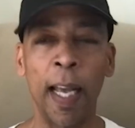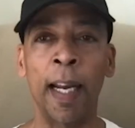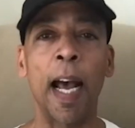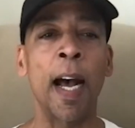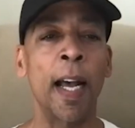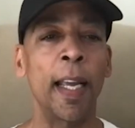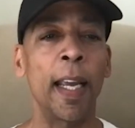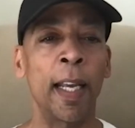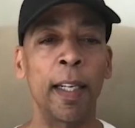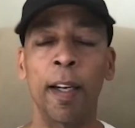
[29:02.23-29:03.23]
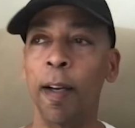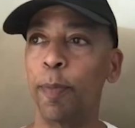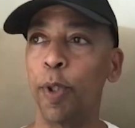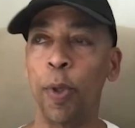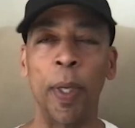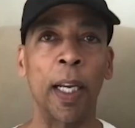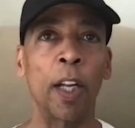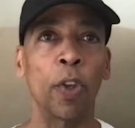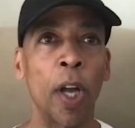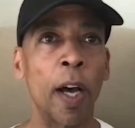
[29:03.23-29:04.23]
And I ended up doing
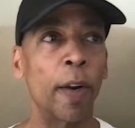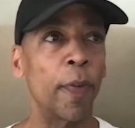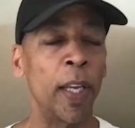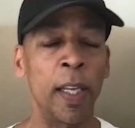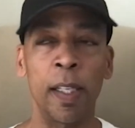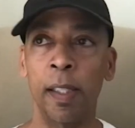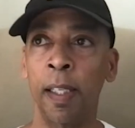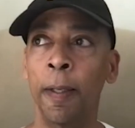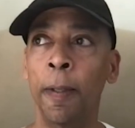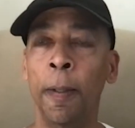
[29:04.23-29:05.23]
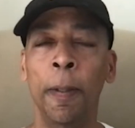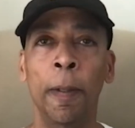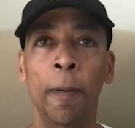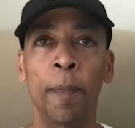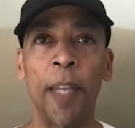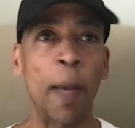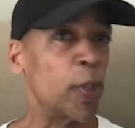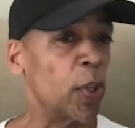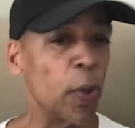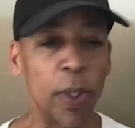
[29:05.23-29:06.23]
a lot of his
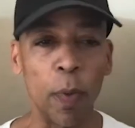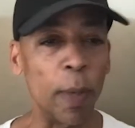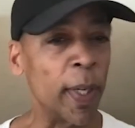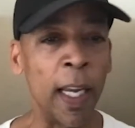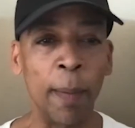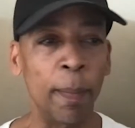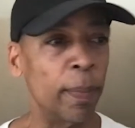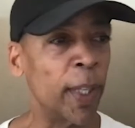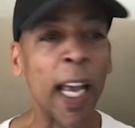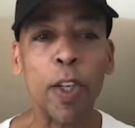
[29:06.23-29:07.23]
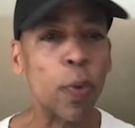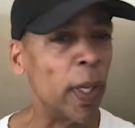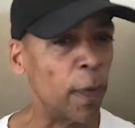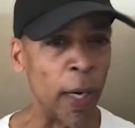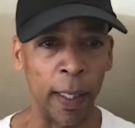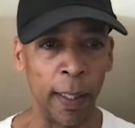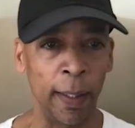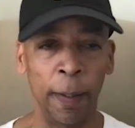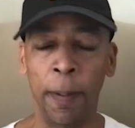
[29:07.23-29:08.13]
episodes, and we became casually friendly.